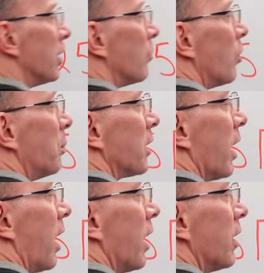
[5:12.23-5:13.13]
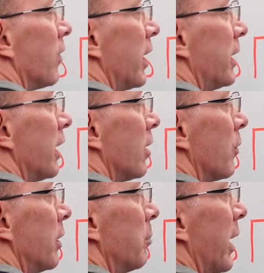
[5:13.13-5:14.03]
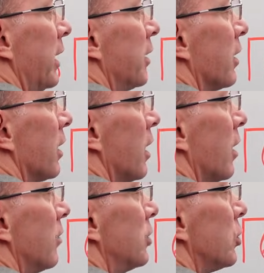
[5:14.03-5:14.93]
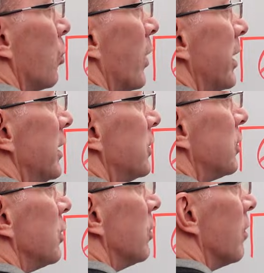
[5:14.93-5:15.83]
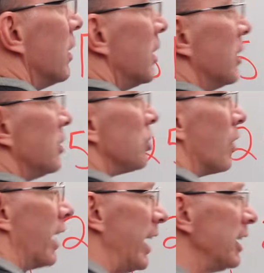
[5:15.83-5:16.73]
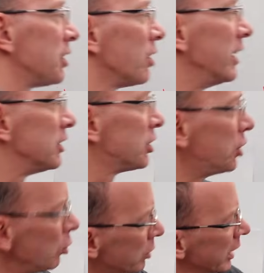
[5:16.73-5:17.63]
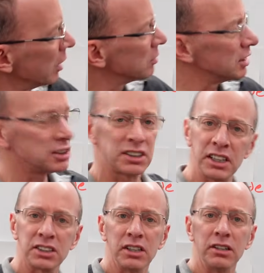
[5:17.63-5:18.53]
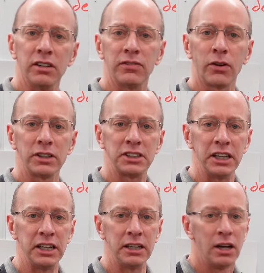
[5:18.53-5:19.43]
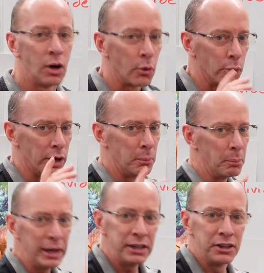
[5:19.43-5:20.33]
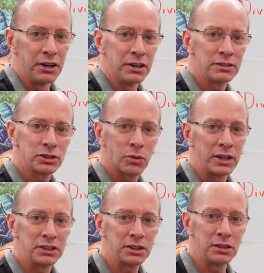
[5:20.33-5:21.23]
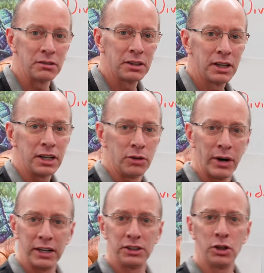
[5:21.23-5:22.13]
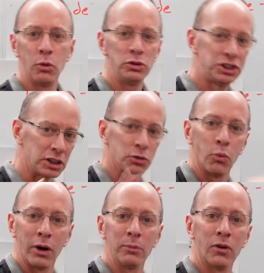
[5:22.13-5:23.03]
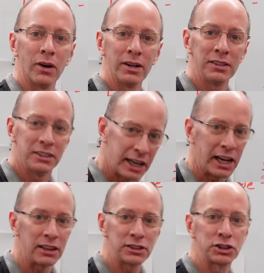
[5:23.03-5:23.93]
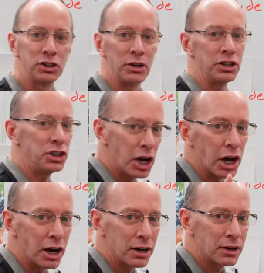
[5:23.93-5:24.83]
We'll put an R right here. Remainder of 22. So our answer is 2,614, remainder 22. You ready to do just one more? Yeah, let's do it. Yeah.